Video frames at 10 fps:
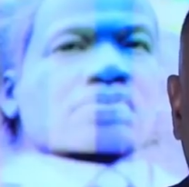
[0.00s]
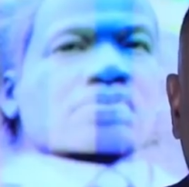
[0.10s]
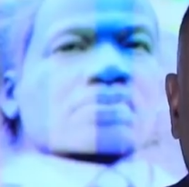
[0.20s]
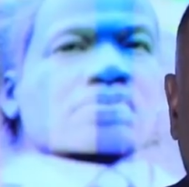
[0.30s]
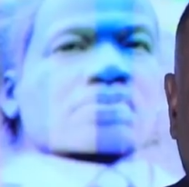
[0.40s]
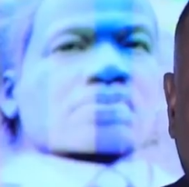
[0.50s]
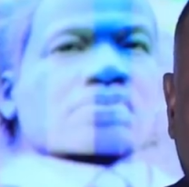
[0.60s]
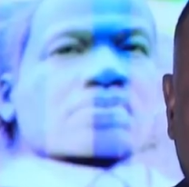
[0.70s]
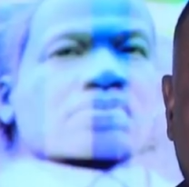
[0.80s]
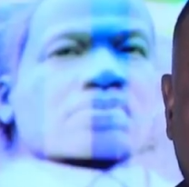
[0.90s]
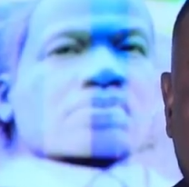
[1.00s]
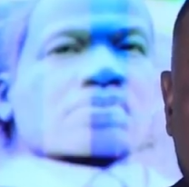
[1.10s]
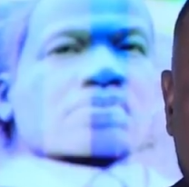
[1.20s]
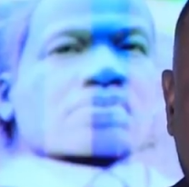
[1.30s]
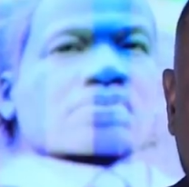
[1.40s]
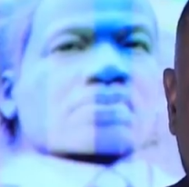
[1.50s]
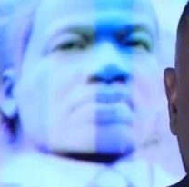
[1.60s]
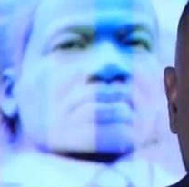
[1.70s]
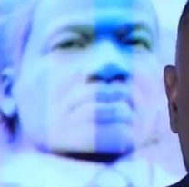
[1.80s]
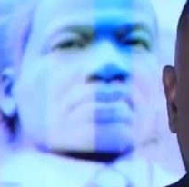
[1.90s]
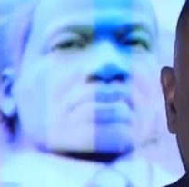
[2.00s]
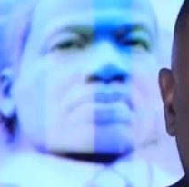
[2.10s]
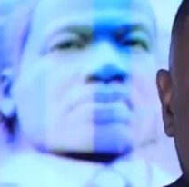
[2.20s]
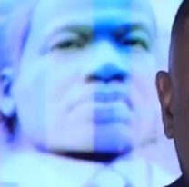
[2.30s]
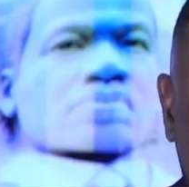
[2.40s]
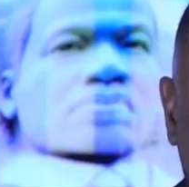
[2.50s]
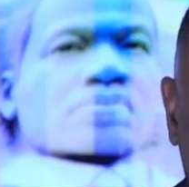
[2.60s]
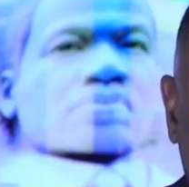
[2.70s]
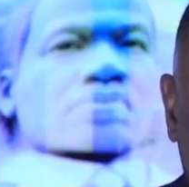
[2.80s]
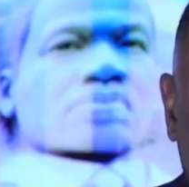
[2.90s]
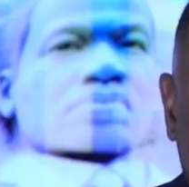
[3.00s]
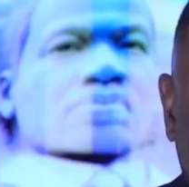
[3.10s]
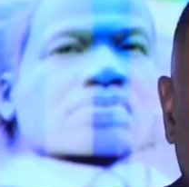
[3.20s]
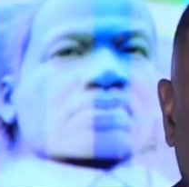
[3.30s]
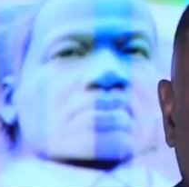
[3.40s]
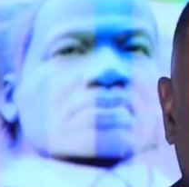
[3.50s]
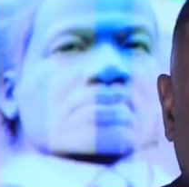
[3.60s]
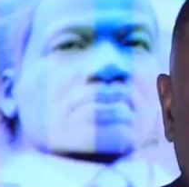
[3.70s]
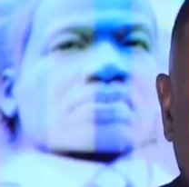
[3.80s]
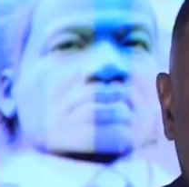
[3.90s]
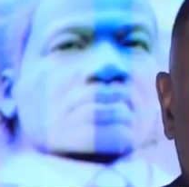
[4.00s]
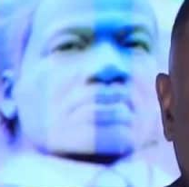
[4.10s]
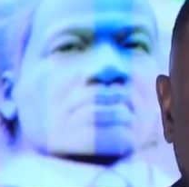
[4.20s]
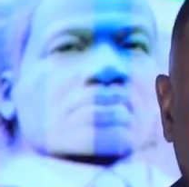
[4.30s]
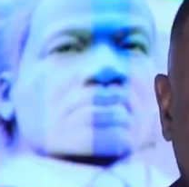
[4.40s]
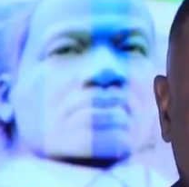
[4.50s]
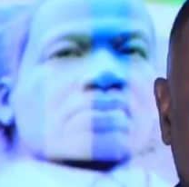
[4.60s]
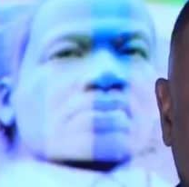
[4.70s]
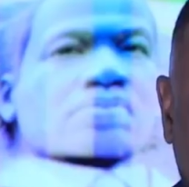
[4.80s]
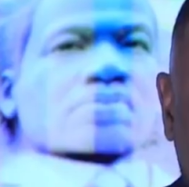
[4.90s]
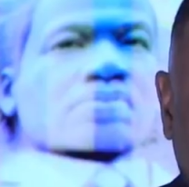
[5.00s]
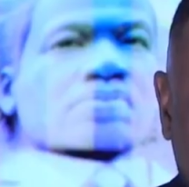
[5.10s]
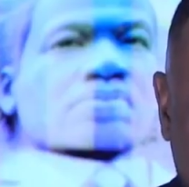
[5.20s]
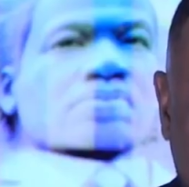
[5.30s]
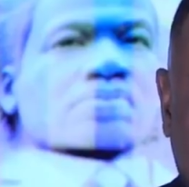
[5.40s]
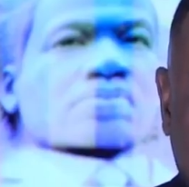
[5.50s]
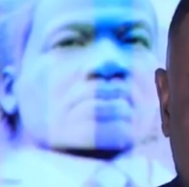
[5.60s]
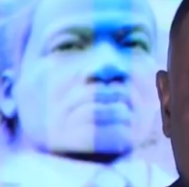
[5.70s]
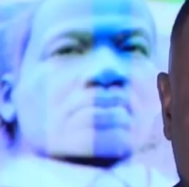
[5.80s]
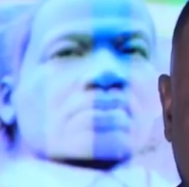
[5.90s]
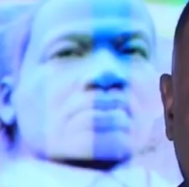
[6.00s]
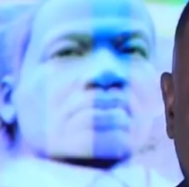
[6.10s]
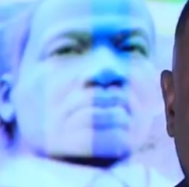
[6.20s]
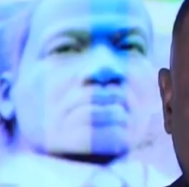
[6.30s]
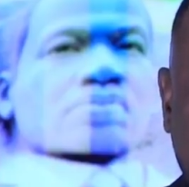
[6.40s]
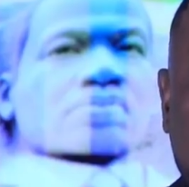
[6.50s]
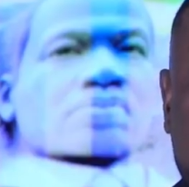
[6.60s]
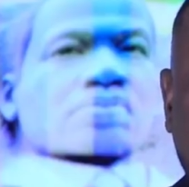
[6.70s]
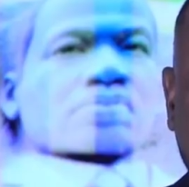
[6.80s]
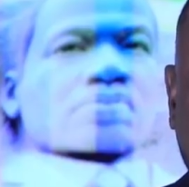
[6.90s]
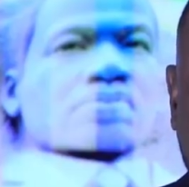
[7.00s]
(silent)